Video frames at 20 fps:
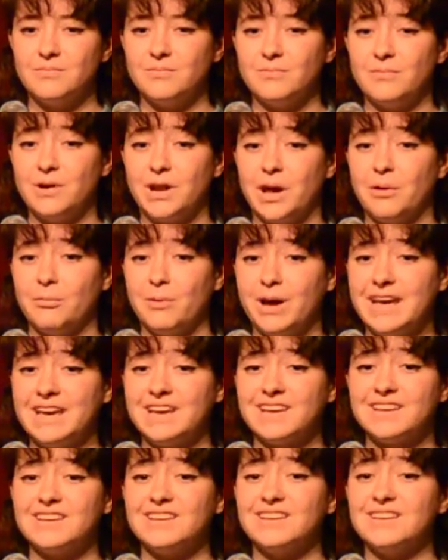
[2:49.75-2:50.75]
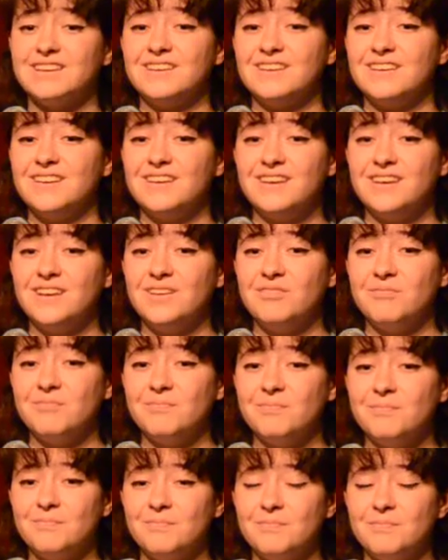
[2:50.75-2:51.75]
When I wake,
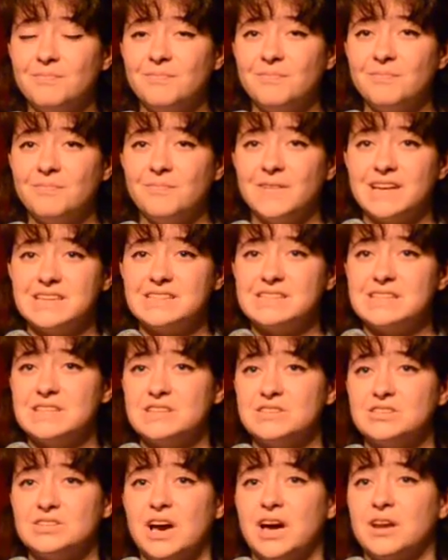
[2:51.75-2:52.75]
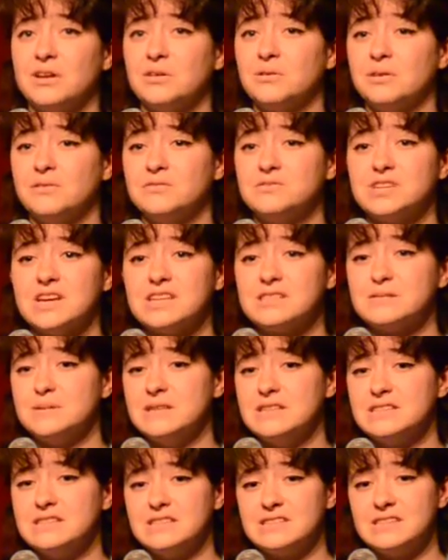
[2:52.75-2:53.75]
I see the shadow of chess
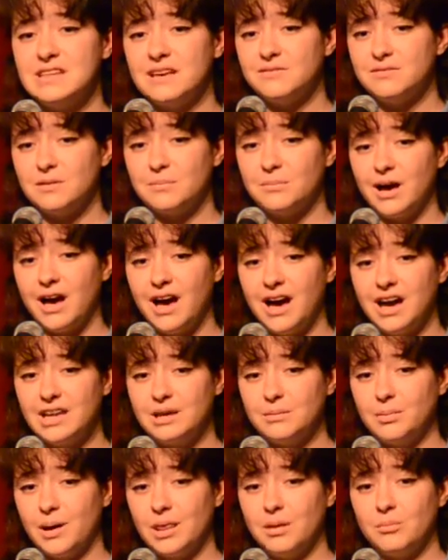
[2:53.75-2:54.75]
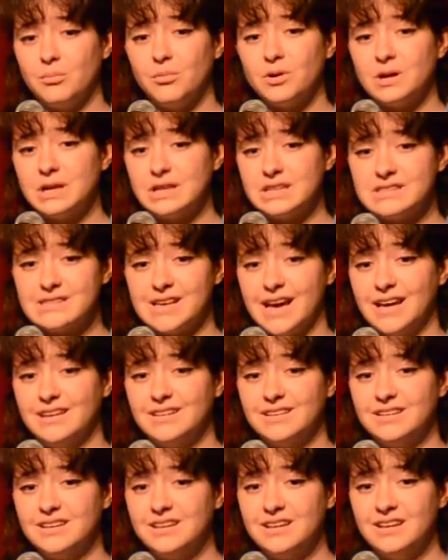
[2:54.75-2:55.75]
pieces lit from behind by the morning sun.
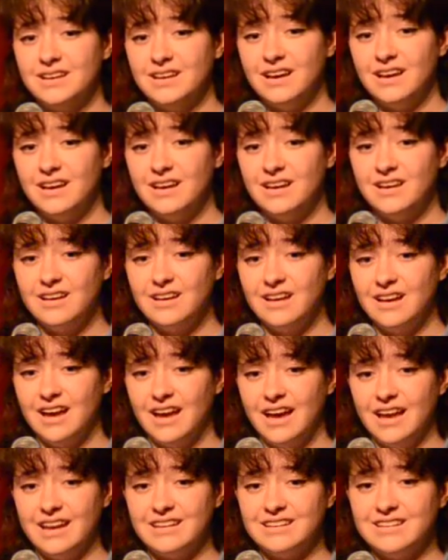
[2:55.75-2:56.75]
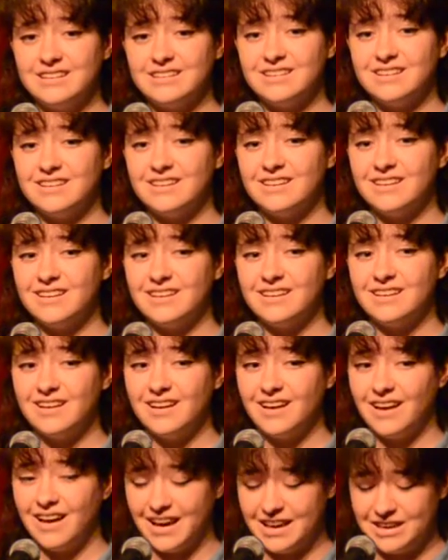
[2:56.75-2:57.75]
And
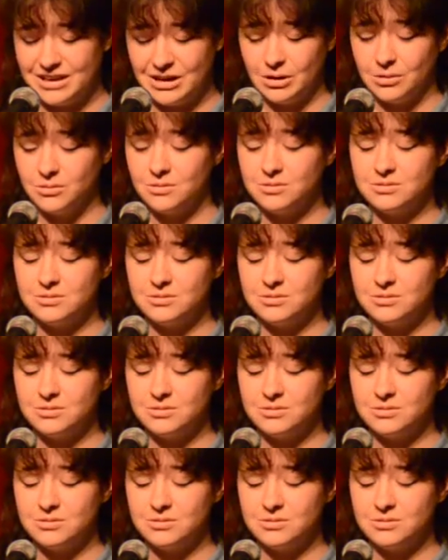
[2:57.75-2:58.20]
I know.